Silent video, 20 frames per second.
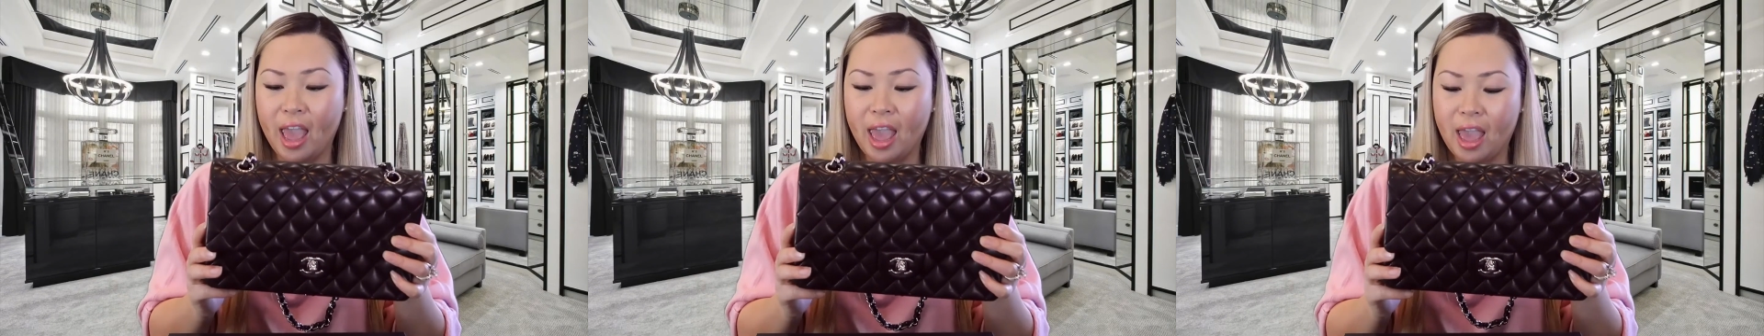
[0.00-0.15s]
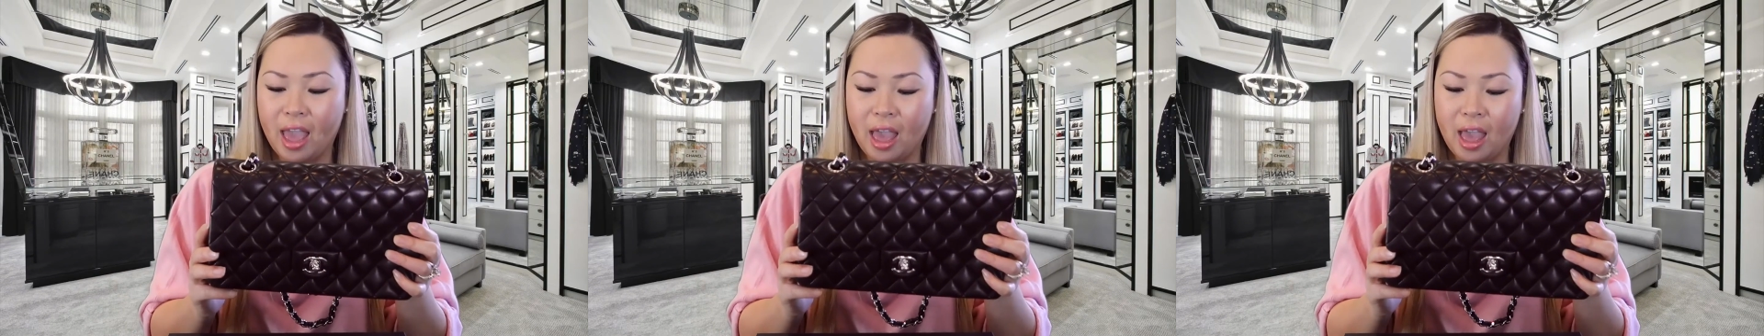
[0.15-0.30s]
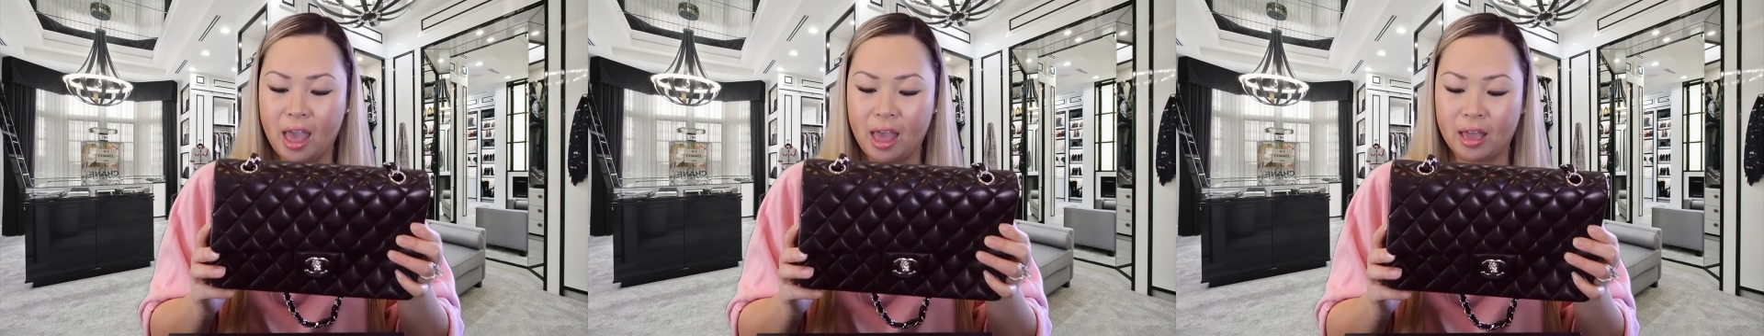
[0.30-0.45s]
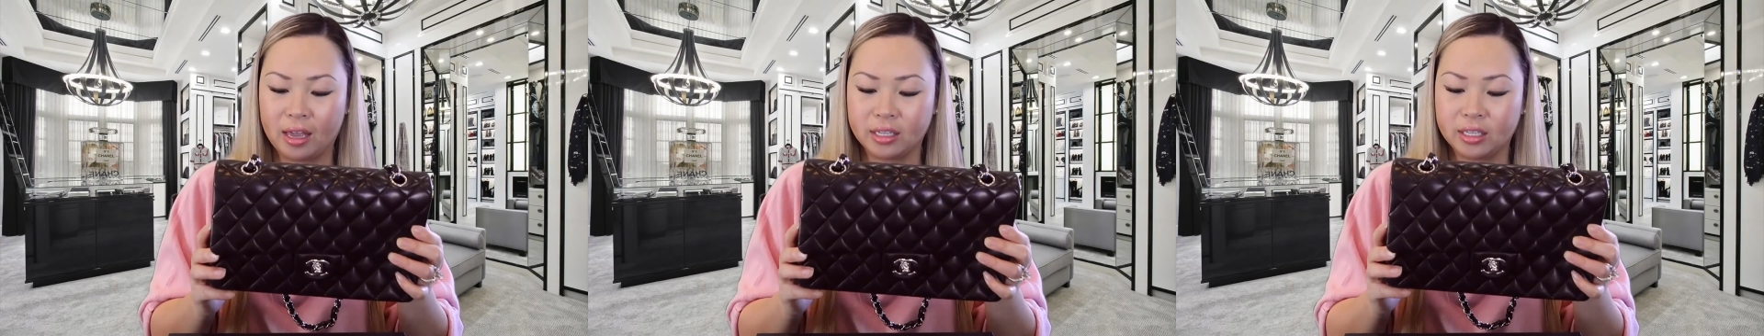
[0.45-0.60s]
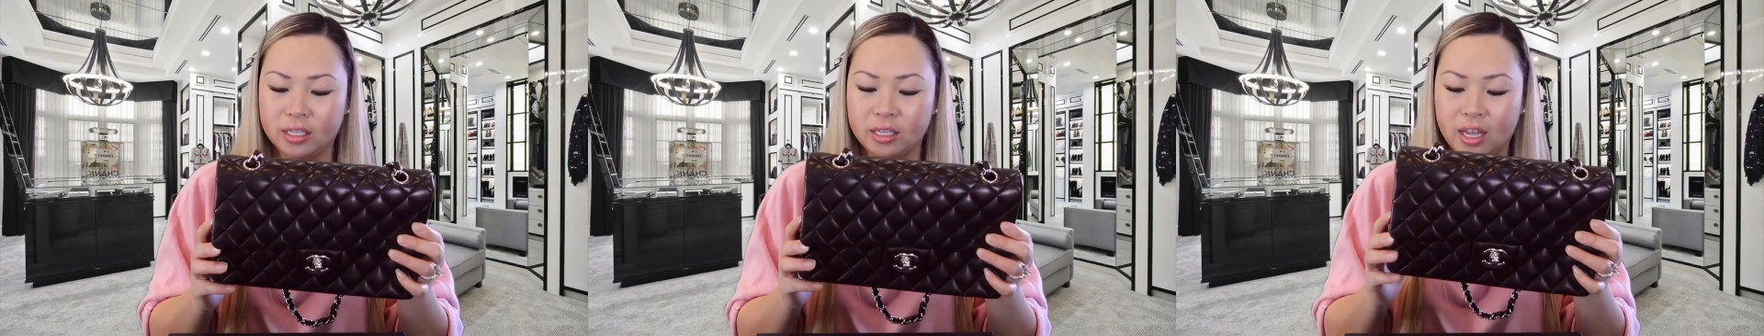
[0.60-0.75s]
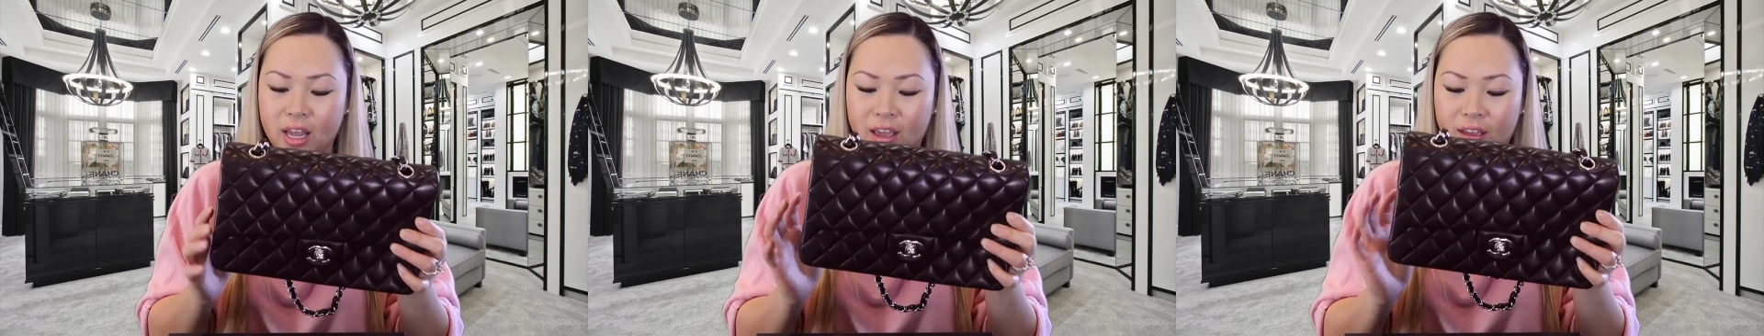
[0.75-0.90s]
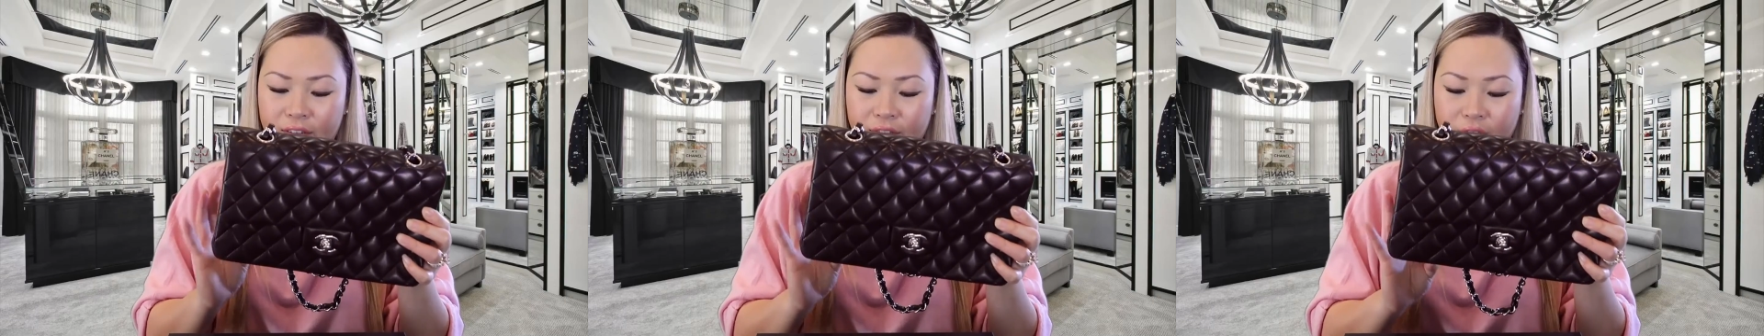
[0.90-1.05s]
and
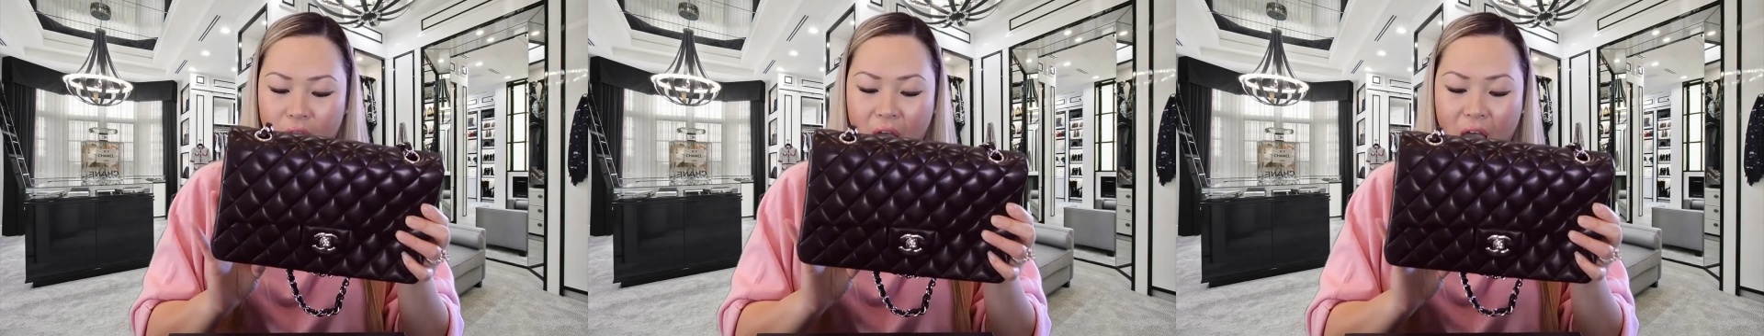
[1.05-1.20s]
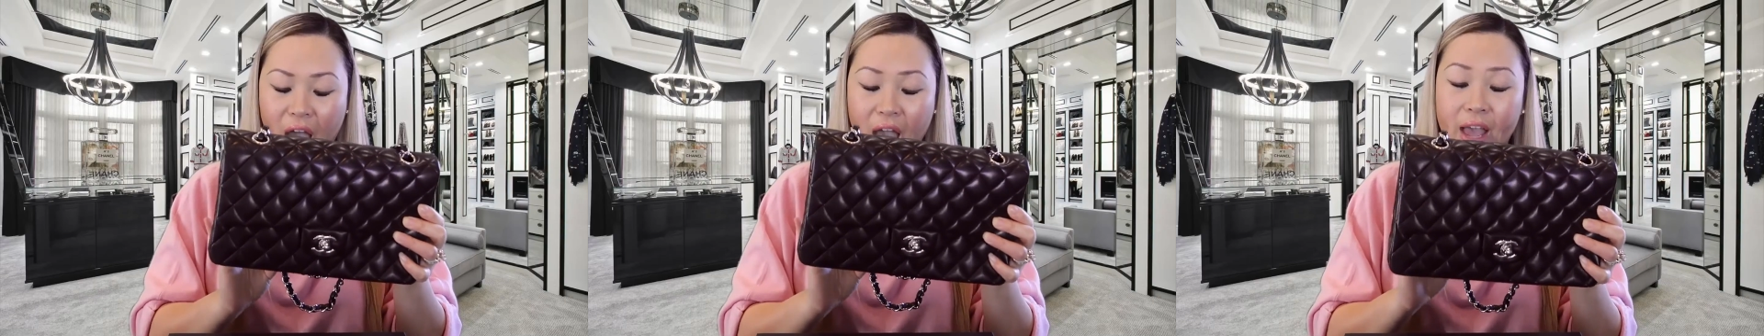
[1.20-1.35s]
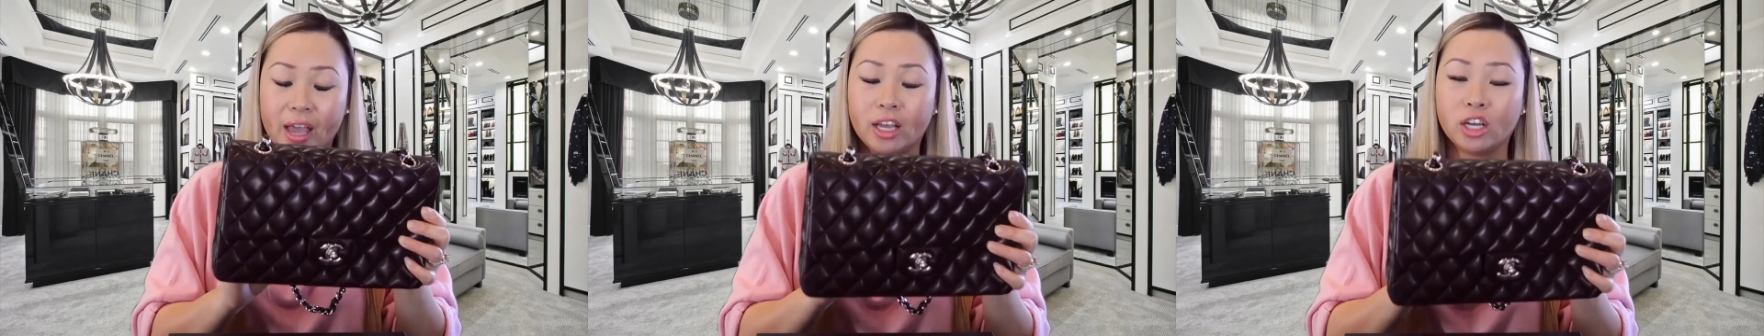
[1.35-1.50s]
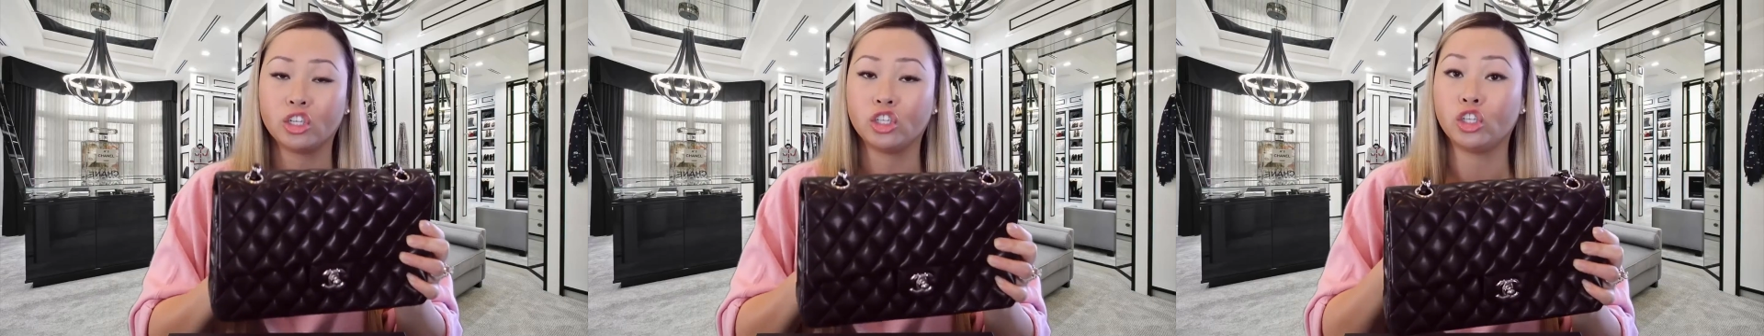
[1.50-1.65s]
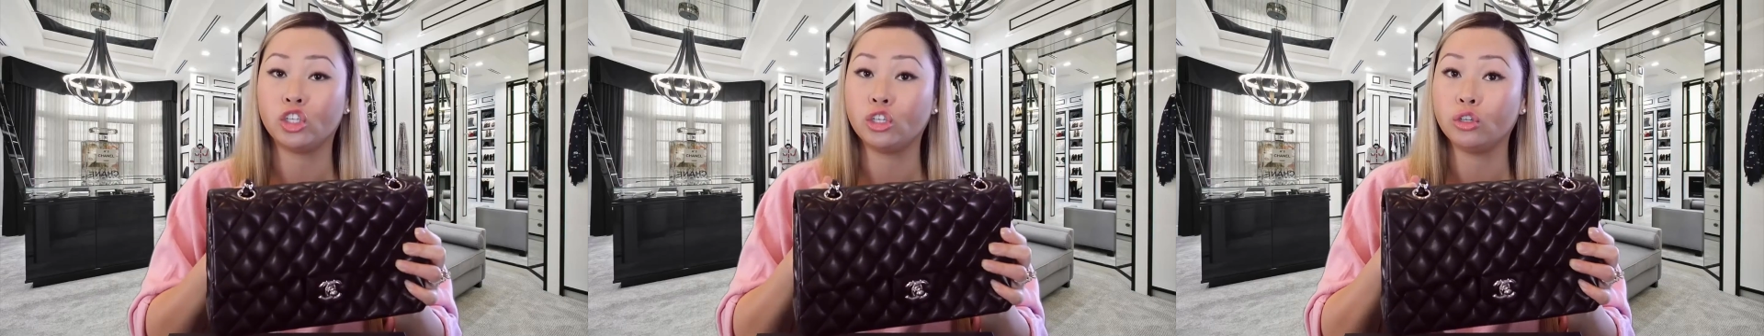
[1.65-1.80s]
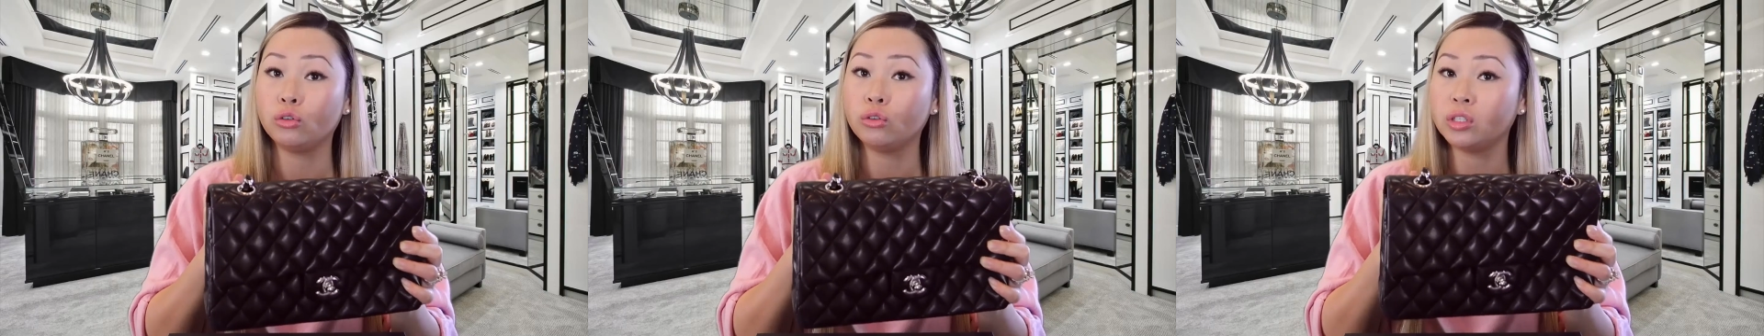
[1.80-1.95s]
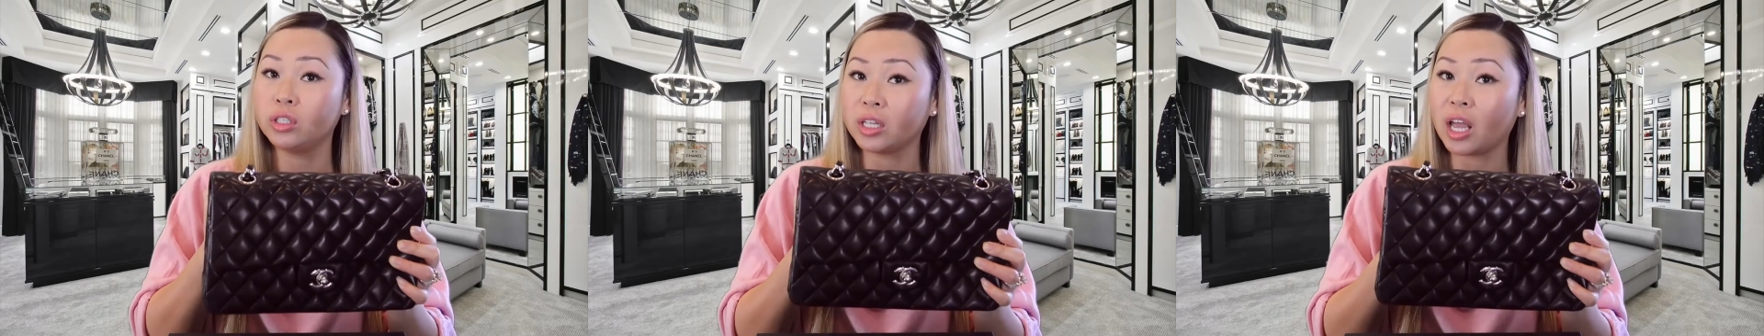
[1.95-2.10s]
if I could
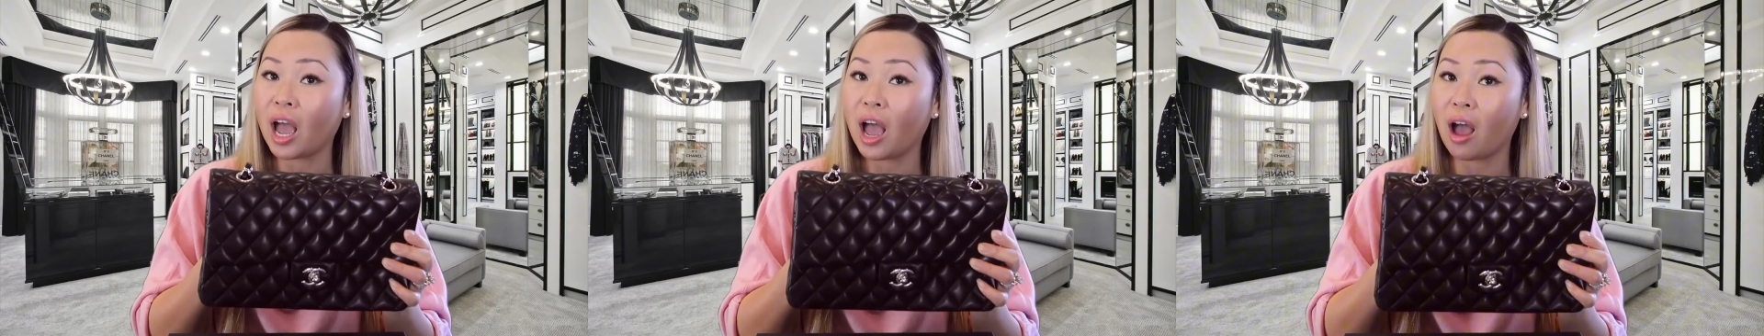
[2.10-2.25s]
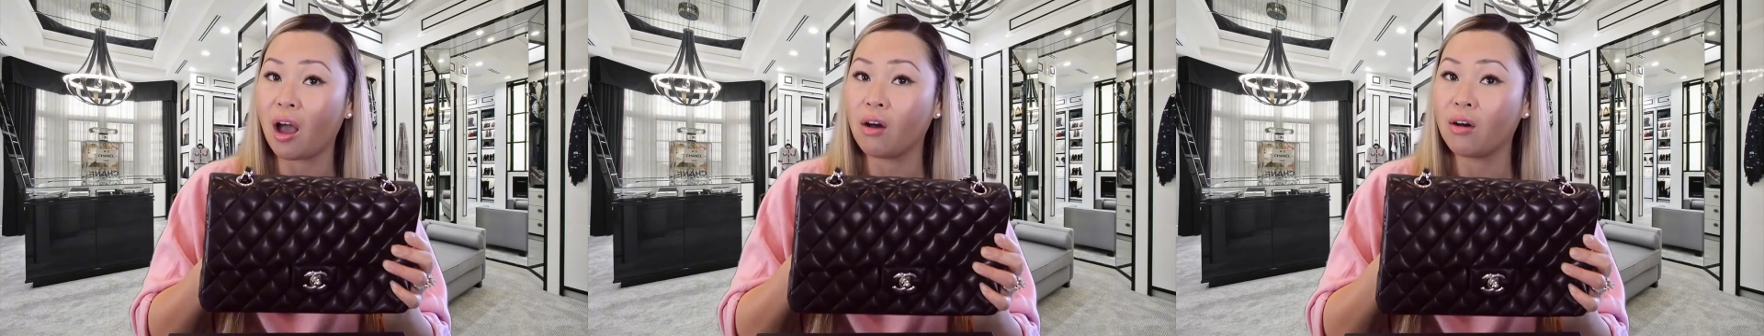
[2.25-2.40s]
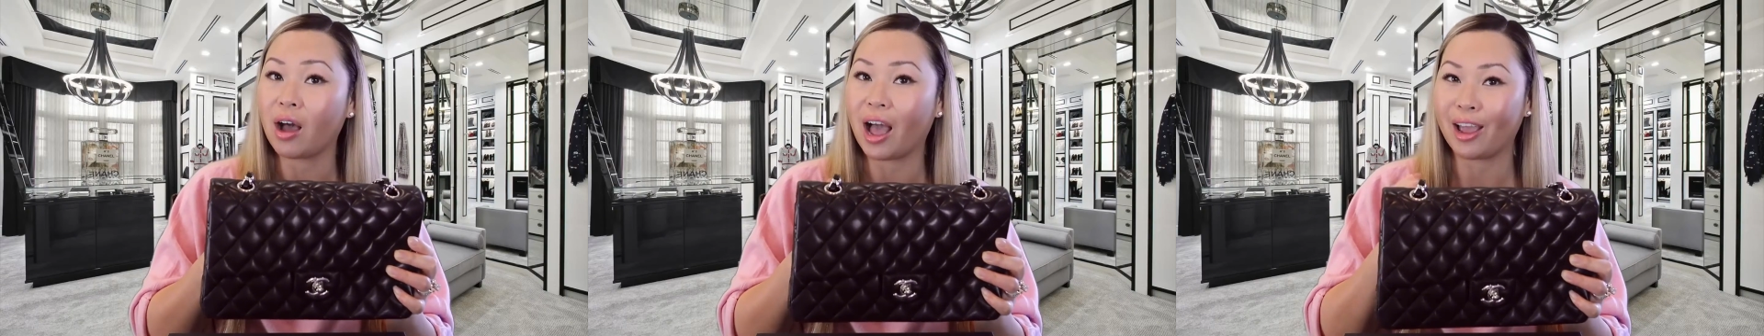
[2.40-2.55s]
choose now,